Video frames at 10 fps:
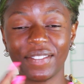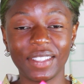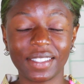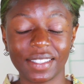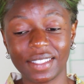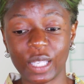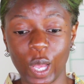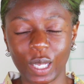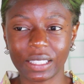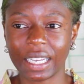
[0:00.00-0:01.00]

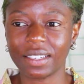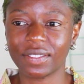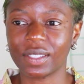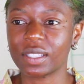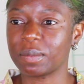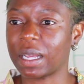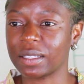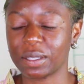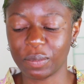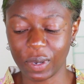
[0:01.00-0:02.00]
It kind of feels somehow,
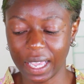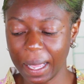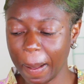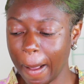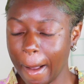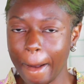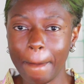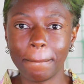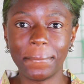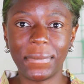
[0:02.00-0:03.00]
some way.
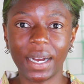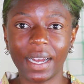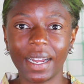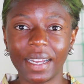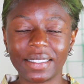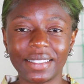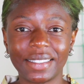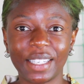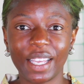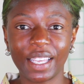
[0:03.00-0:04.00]

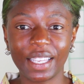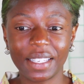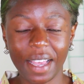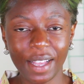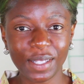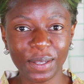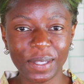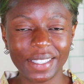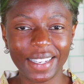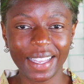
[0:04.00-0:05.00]
But yeah, so
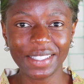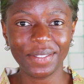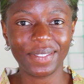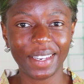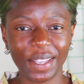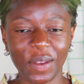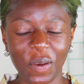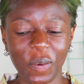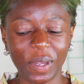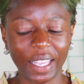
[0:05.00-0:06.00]
today's
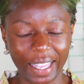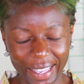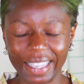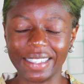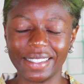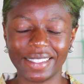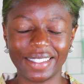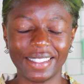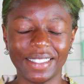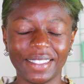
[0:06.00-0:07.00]
video
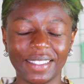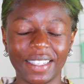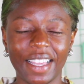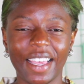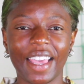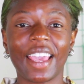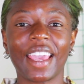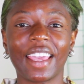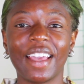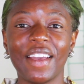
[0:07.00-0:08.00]
is
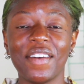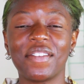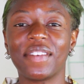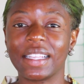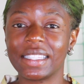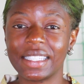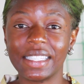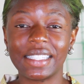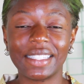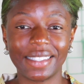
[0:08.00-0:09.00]
a
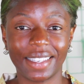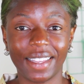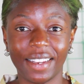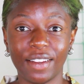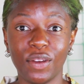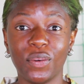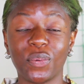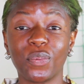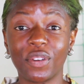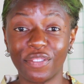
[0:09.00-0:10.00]
Fenty Skin
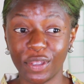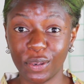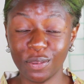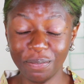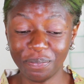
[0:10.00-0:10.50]
review.